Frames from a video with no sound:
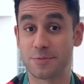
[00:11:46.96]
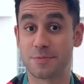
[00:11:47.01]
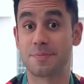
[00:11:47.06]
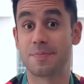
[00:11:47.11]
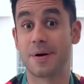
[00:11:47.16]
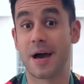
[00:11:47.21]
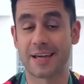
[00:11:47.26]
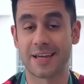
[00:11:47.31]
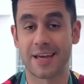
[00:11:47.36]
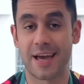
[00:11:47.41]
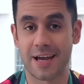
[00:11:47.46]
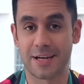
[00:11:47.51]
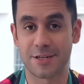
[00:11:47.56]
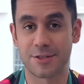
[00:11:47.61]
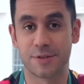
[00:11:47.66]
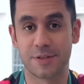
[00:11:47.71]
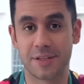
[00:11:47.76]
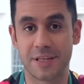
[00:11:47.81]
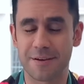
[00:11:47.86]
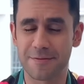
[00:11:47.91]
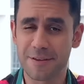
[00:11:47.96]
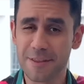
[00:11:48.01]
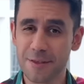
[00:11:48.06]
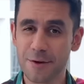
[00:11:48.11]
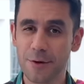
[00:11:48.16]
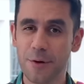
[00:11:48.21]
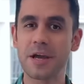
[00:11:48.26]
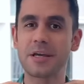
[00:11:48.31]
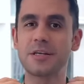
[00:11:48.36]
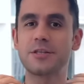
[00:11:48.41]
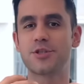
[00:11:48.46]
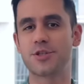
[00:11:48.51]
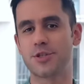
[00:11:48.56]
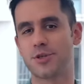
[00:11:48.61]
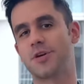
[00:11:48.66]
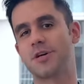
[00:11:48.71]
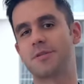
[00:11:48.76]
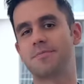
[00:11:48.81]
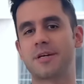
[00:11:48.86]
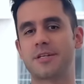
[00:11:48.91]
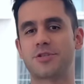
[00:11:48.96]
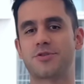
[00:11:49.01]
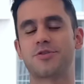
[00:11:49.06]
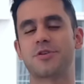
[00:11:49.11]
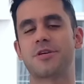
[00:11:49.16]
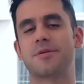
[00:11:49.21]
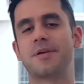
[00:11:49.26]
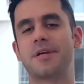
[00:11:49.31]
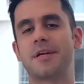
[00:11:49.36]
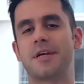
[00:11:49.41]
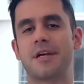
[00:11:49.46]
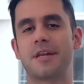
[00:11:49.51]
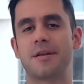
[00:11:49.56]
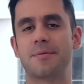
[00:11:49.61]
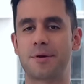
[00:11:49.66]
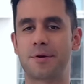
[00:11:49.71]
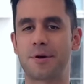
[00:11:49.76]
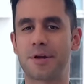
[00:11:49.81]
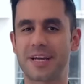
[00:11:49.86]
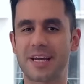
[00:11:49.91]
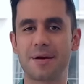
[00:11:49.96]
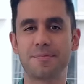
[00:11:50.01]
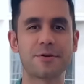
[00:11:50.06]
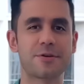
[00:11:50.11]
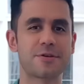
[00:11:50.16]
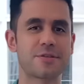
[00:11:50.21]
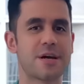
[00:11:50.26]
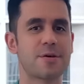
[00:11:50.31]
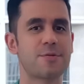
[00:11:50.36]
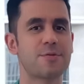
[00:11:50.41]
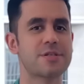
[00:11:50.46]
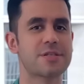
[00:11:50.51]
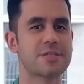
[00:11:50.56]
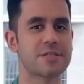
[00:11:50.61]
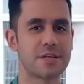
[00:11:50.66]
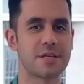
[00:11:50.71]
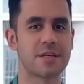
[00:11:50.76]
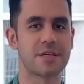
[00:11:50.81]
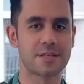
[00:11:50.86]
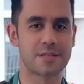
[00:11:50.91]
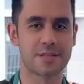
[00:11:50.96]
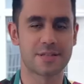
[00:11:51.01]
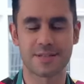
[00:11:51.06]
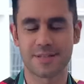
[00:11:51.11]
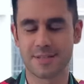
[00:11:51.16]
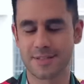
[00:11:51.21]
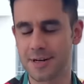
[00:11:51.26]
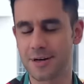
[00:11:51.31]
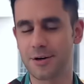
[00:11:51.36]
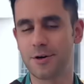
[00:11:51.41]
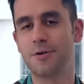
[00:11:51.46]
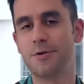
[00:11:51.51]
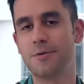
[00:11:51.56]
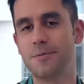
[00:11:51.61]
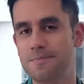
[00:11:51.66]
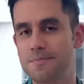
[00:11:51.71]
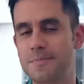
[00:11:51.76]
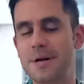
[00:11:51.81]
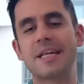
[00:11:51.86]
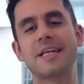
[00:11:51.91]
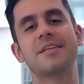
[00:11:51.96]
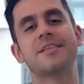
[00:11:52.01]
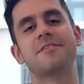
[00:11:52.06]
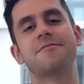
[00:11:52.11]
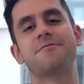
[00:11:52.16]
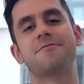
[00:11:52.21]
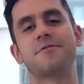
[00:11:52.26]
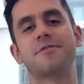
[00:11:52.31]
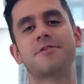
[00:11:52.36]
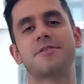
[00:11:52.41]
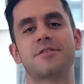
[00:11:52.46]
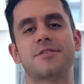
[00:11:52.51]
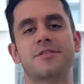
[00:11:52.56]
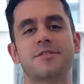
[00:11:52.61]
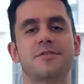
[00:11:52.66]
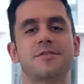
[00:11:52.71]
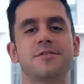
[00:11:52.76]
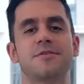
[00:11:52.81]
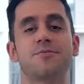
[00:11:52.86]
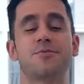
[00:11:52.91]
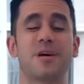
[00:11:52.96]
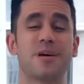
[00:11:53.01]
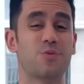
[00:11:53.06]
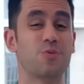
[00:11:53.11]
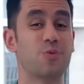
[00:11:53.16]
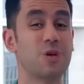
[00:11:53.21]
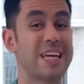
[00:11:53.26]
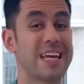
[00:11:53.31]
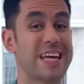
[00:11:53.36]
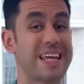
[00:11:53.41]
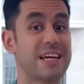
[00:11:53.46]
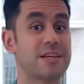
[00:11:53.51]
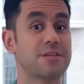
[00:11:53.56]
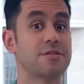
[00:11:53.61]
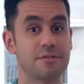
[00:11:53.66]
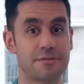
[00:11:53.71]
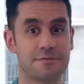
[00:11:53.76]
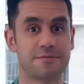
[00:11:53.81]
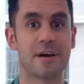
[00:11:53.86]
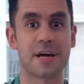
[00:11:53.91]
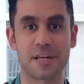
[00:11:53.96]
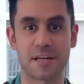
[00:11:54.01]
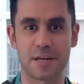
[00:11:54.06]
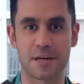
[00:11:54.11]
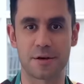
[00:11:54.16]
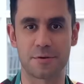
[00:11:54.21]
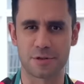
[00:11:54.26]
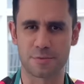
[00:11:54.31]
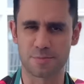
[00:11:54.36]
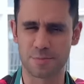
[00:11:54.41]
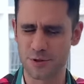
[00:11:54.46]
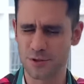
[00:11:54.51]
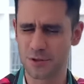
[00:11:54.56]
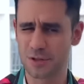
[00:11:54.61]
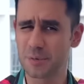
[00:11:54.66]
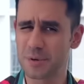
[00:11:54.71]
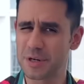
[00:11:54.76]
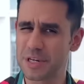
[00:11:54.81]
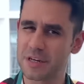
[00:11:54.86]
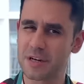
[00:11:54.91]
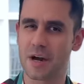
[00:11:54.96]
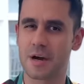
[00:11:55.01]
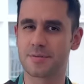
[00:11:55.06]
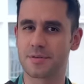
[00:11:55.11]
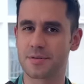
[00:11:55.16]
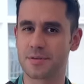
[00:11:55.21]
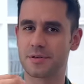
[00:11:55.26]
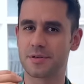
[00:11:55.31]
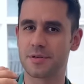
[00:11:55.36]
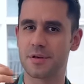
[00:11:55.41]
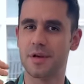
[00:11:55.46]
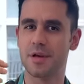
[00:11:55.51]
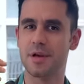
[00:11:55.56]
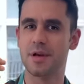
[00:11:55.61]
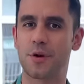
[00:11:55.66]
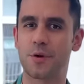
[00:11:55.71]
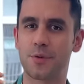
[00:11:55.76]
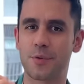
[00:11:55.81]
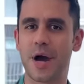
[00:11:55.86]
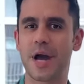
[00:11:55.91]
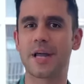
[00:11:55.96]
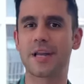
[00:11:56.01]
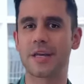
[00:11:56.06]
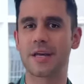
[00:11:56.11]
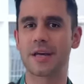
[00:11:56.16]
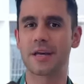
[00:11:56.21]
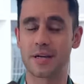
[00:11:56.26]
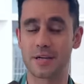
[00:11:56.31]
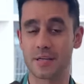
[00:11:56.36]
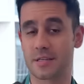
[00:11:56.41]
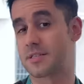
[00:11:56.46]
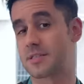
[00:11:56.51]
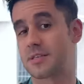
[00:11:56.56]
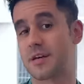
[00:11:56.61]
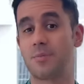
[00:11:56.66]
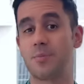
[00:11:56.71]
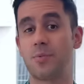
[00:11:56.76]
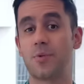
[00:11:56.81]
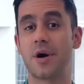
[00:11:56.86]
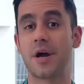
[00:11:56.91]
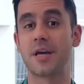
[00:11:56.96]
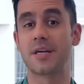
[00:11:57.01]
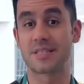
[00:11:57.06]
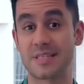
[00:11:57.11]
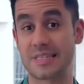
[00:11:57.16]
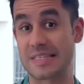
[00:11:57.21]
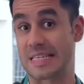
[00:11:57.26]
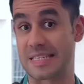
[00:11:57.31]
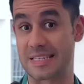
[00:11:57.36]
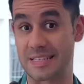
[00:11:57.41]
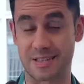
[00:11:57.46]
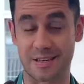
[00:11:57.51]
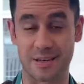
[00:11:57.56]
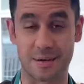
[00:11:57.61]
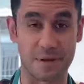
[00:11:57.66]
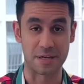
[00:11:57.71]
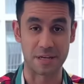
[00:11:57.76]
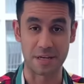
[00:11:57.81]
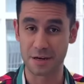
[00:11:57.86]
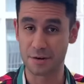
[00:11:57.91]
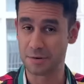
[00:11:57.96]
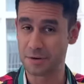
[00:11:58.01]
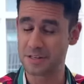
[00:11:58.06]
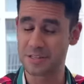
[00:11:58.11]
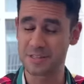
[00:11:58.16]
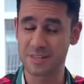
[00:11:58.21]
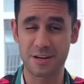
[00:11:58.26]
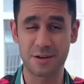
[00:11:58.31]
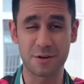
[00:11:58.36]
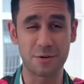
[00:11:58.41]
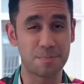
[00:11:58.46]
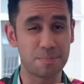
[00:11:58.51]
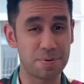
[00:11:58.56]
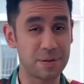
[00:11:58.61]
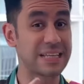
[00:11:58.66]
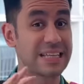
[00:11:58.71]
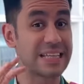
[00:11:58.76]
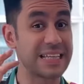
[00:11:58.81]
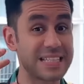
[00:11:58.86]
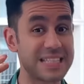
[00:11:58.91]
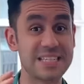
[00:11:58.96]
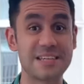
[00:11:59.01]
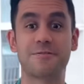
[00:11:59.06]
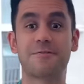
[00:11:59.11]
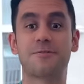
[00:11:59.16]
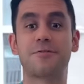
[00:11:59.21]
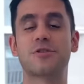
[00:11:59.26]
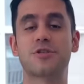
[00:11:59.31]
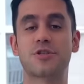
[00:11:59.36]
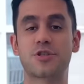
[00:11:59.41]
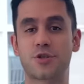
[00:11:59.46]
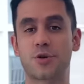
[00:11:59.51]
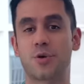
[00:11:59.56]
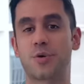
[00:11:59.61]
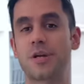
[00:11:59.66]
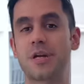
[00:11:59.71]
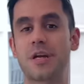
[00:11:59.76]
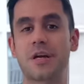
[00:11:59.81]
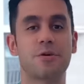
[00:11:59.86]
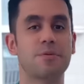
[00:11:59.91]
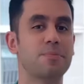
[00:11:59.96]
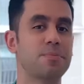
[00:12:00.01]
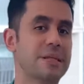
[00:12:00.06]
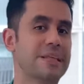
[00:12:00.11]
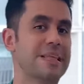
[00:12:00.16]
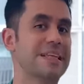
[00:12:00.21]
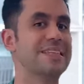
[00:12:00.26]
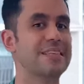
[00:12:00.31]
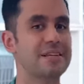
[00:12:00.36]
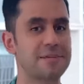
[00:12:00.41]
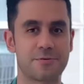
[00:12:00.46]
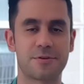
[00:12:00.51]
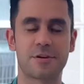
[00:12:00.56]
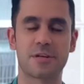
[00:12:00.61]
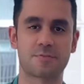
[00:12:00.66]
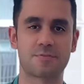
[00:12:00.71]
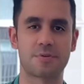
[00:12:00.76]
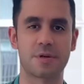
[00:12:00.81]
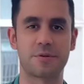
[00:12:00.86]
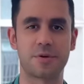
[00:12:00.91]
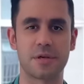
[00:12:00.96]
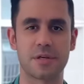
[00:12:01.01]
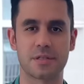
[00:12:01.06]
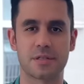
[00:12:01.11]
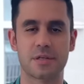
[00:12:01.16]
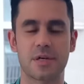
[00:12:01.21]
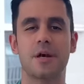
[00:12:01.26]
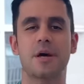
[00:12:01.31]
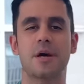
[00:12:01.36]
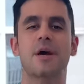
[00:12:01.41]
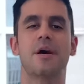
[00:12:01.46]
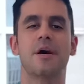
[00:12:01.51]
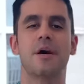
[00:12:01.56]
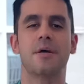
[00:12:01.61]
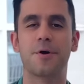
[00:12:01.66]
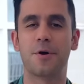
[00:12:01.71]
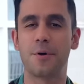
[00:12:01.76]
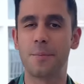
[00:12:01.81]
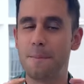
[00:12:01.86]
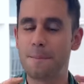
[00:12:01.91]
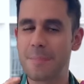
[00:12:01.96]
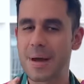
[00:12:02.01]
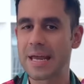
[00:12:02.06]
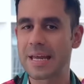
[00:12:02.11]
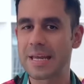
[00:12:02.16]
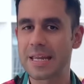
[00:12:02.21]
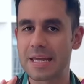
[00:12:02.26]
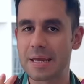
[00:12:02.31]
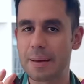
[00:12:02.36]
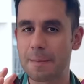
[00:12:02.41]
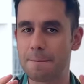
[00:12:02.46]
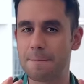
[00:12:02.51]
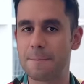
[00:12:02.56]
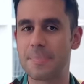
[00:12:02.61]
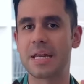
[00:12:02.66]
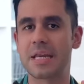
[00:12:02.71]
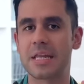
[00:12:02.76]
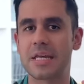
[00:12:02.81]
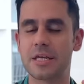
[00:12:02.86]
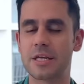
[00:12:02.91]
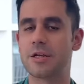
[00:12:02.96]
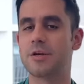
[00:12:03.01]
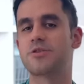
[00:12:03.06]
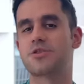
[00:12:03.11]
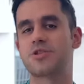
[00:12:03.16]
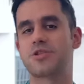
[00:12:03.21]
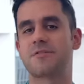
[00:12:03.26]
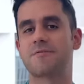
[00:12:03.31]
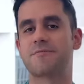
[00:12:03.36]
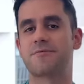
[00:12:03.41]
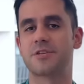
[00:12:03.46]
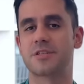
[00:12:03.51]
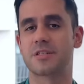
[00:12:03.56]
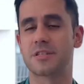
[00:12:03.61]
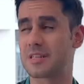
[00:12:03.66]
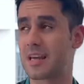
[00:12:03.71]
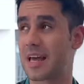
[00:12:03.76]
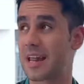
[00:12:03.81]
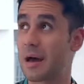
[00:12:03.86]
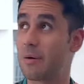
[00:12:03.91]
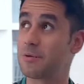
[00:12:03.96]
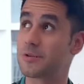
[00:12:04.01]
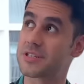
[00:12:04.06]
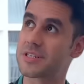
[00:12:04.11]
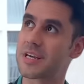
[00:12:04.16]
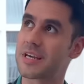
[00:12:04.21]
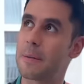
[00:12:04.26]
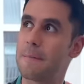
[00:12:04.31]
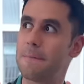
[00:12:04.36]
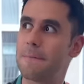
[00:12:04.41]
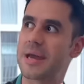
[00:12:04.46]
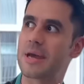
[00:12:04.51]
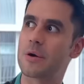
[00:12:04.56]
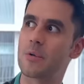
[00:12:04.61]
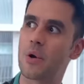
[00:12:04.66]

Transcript: be back, actually, even though I enjoyed my trip in America because I was seeing so many differences to what we can actually find here, especially when it comes to riding a subway system. Here is a completely different story, a completely different experience. There are many, many huge differences, and I would say the main